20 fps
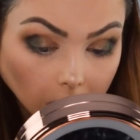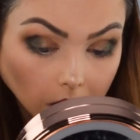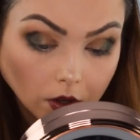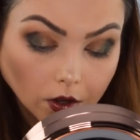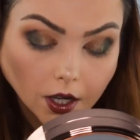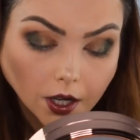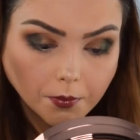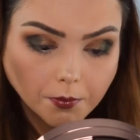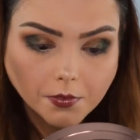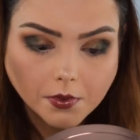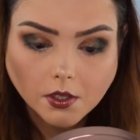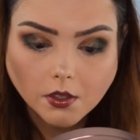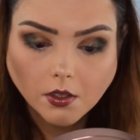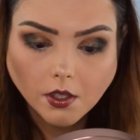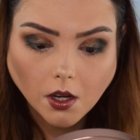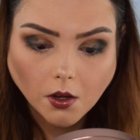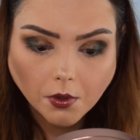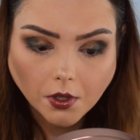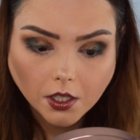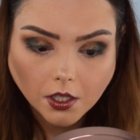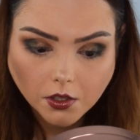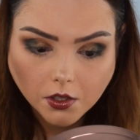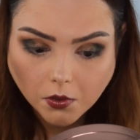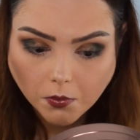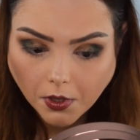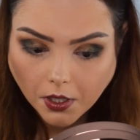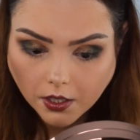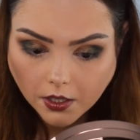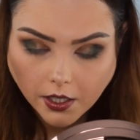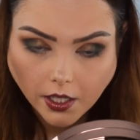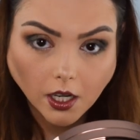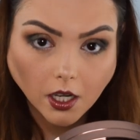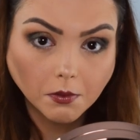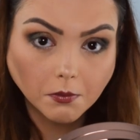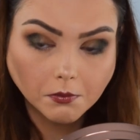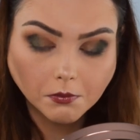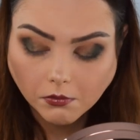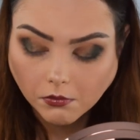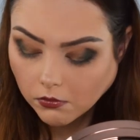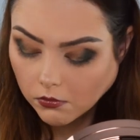Okay, so now we're gonna do
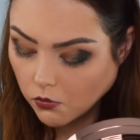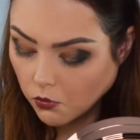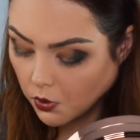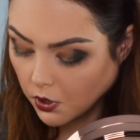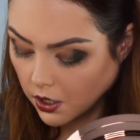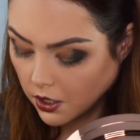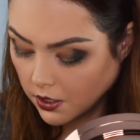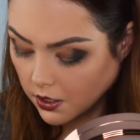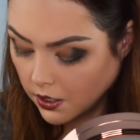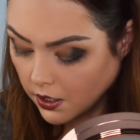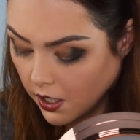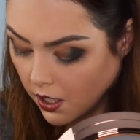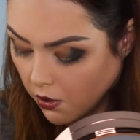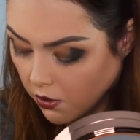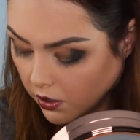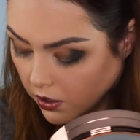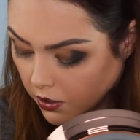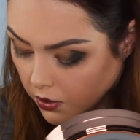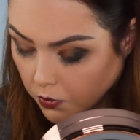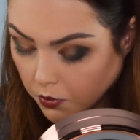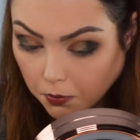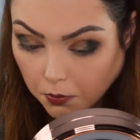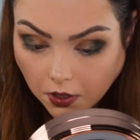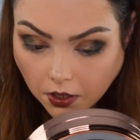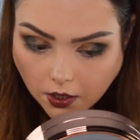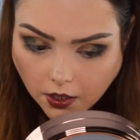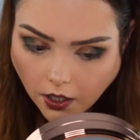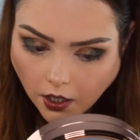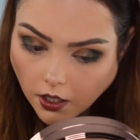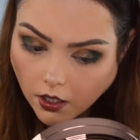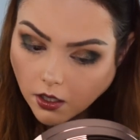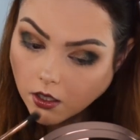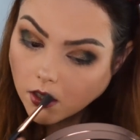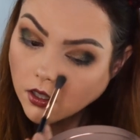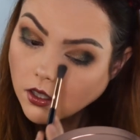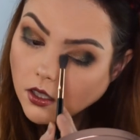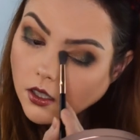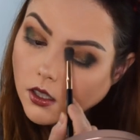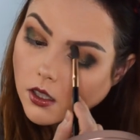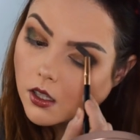mascara. We're gonna see how it looks with mascara.
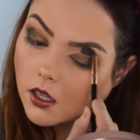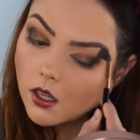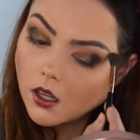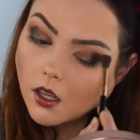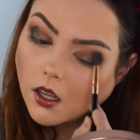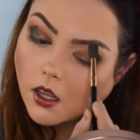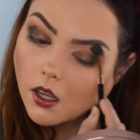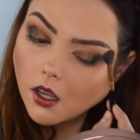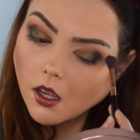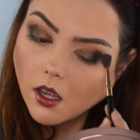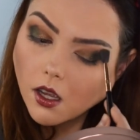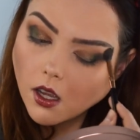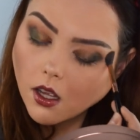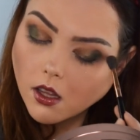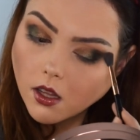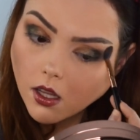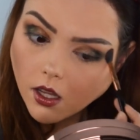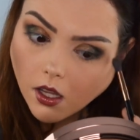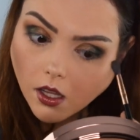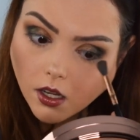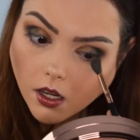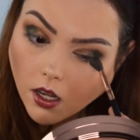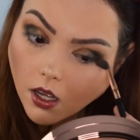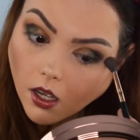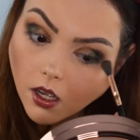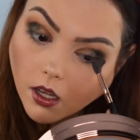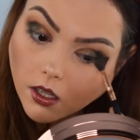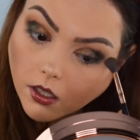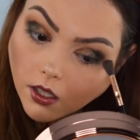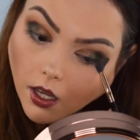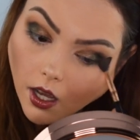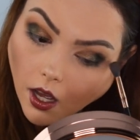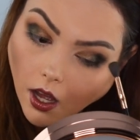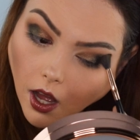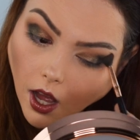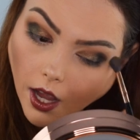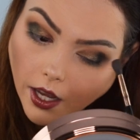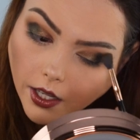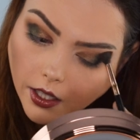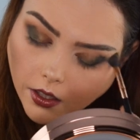And then, uh, yeah,
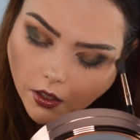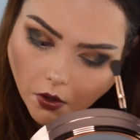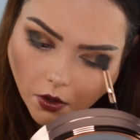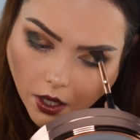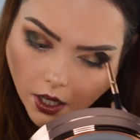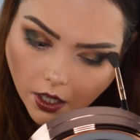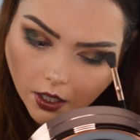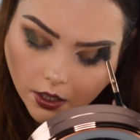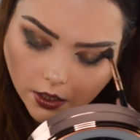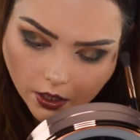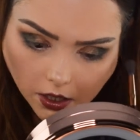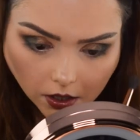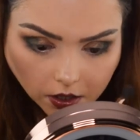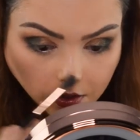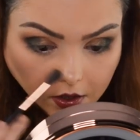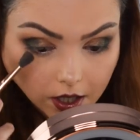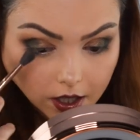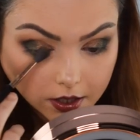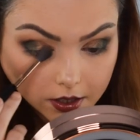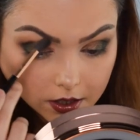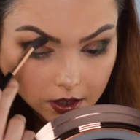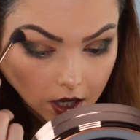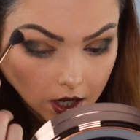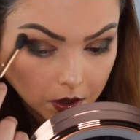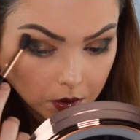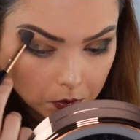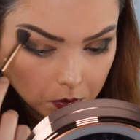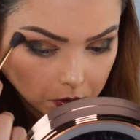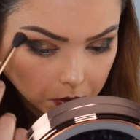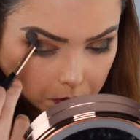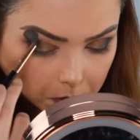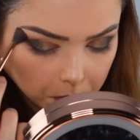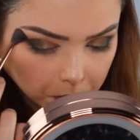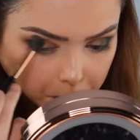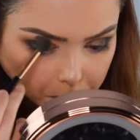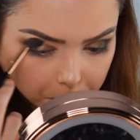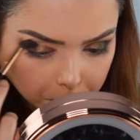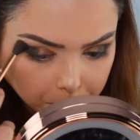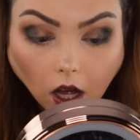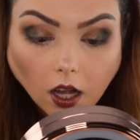I can go ahead and tell you guys, I
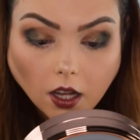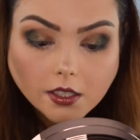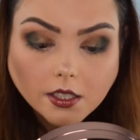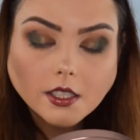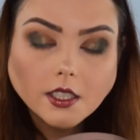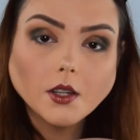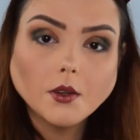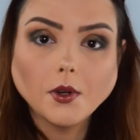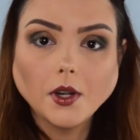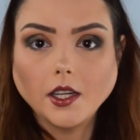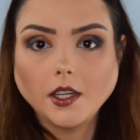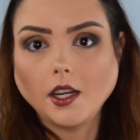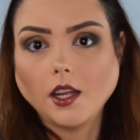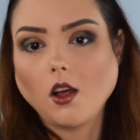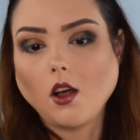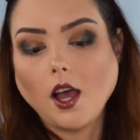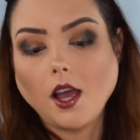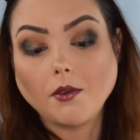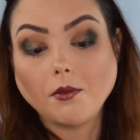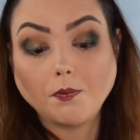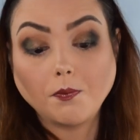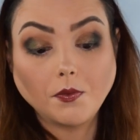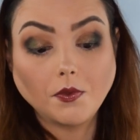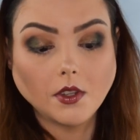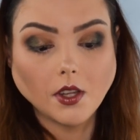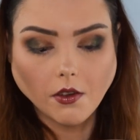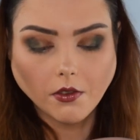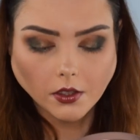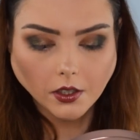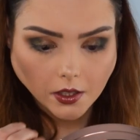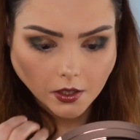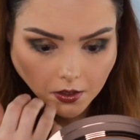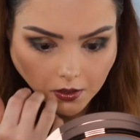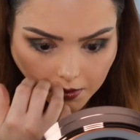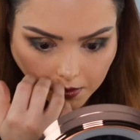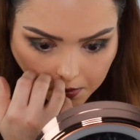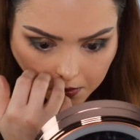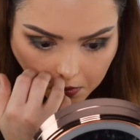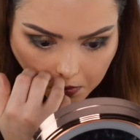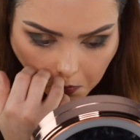will, I'll say right now, I definitely think
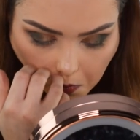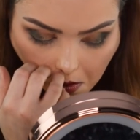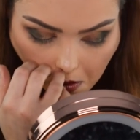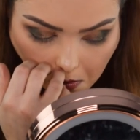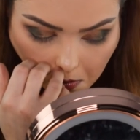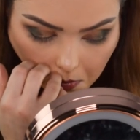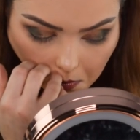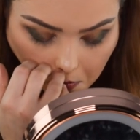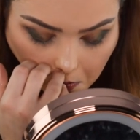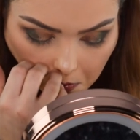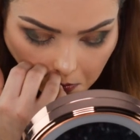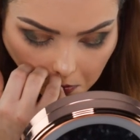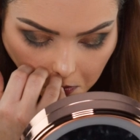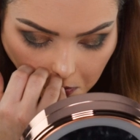this is well,